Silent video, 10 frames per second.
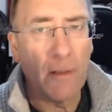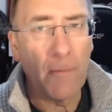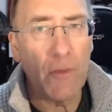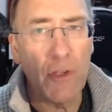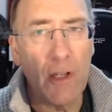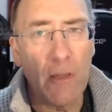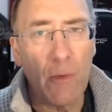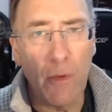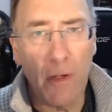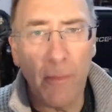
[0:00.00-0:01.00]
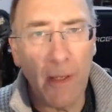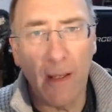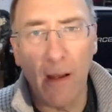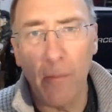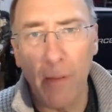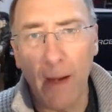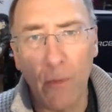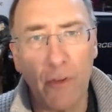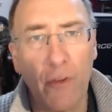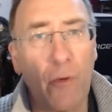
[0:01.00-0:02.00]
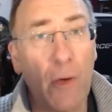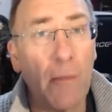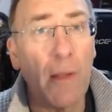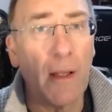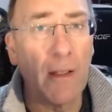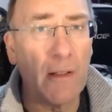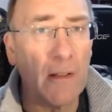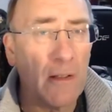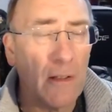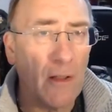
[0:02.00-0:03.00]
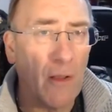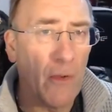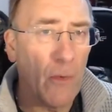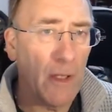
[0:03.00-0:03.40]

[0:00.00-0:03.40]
Certainly we want to pick up back with the 3 million that we